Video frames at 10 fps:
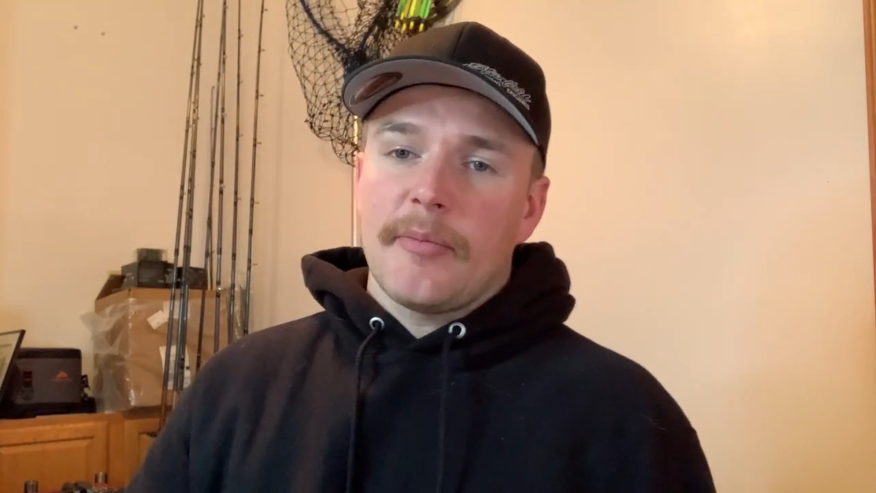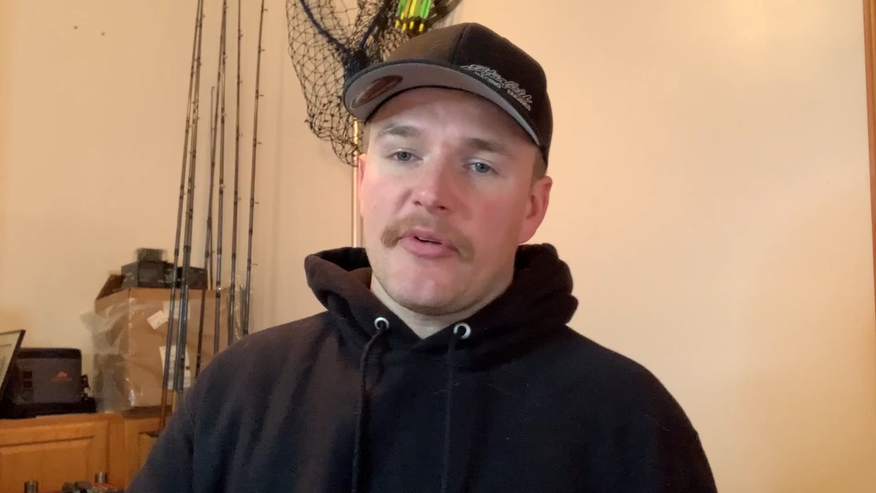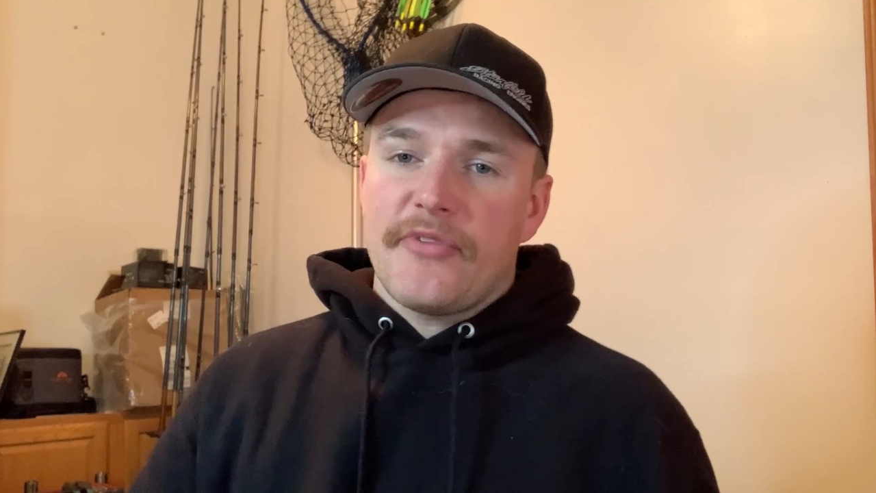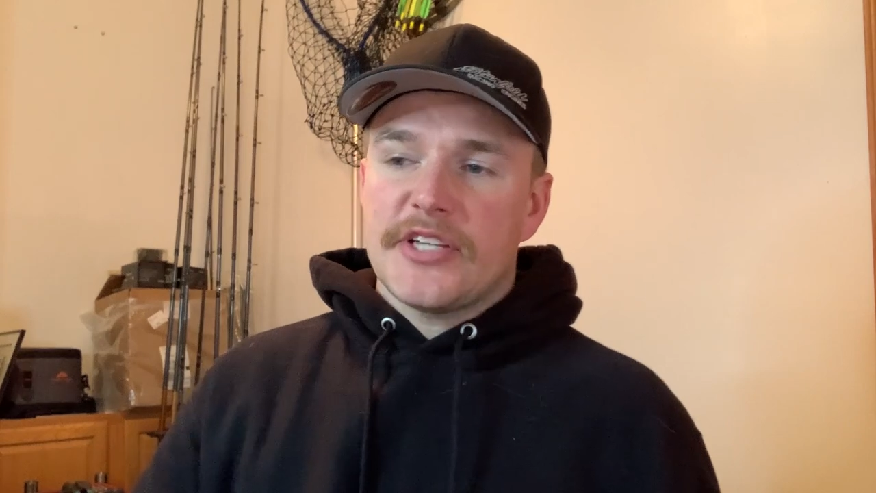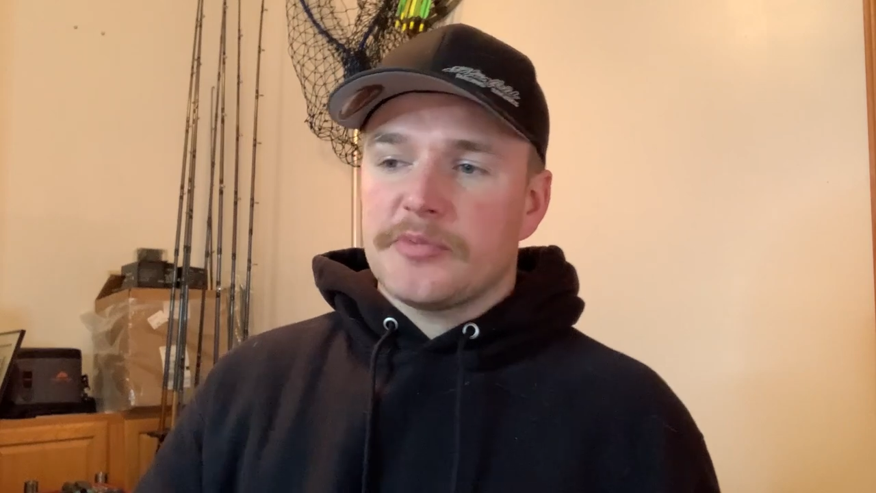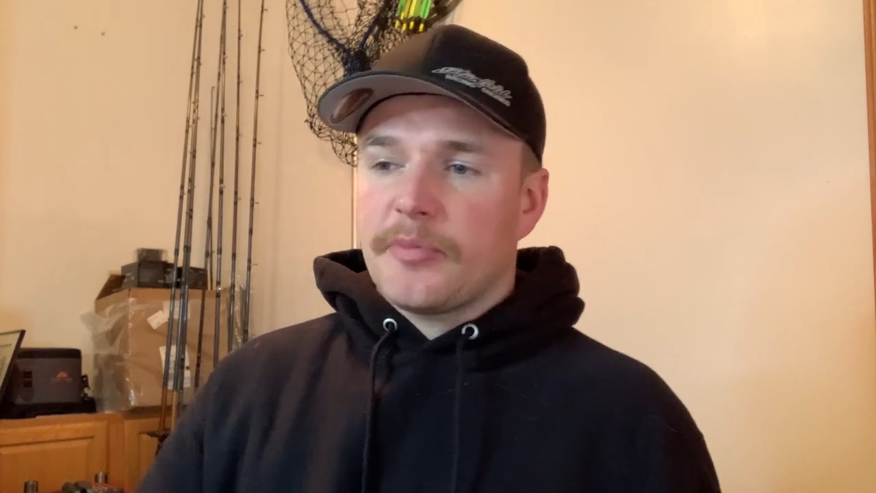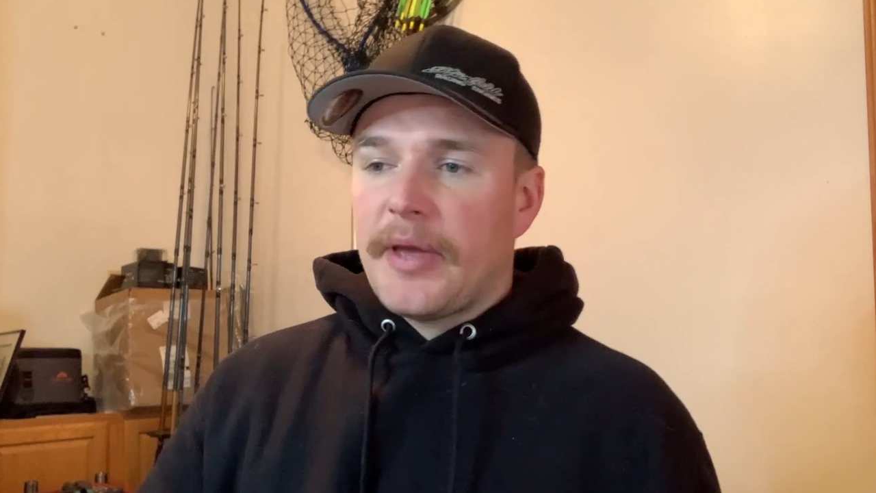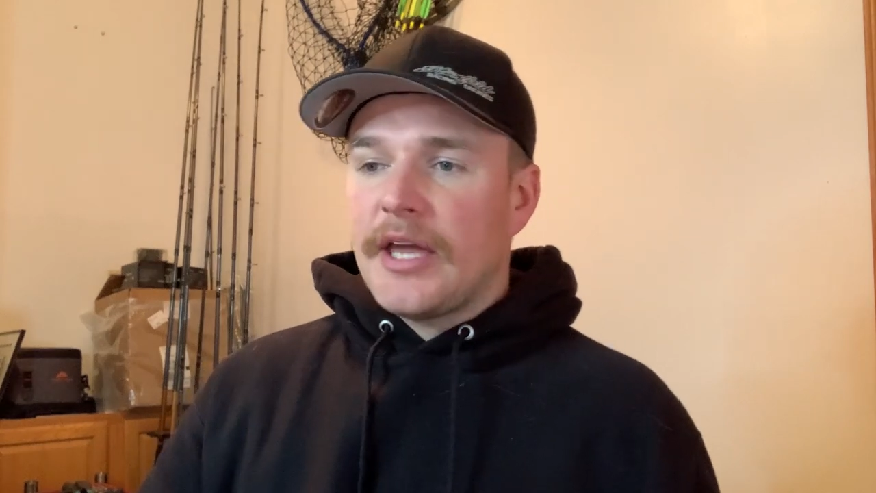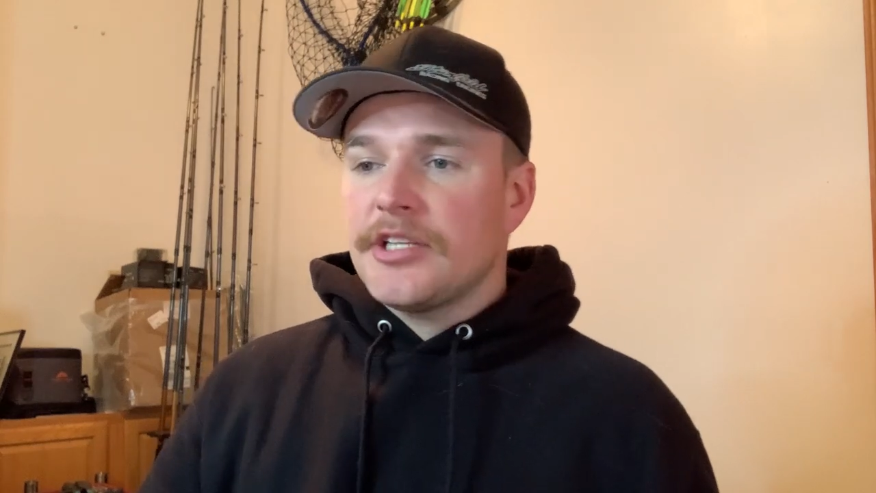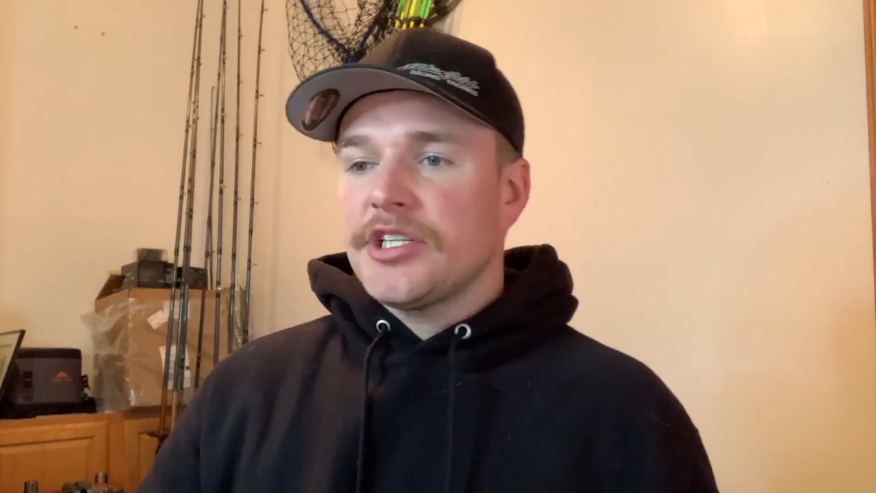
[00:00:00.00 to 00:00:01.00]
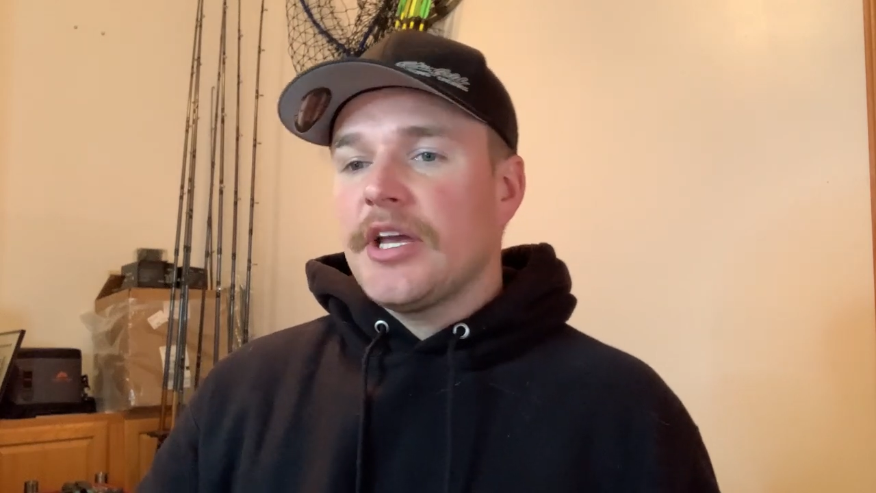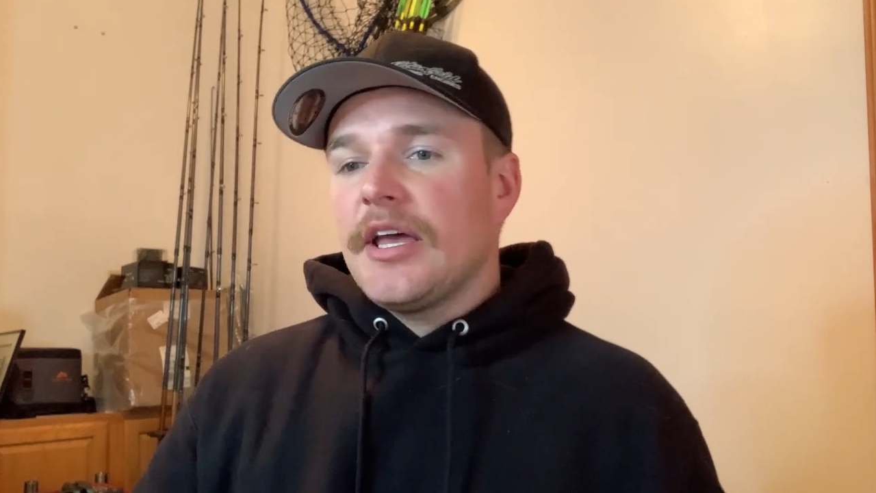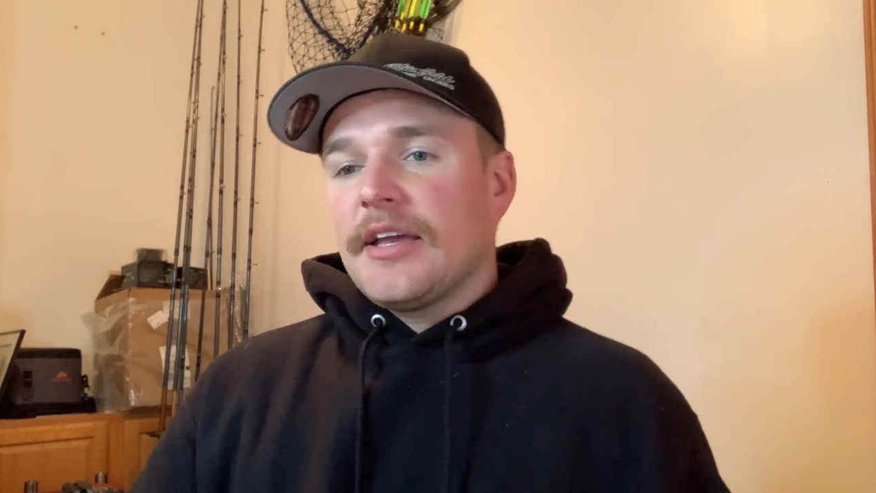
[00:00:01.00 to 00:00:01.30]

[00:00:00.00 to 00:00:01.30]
on my Facebook page.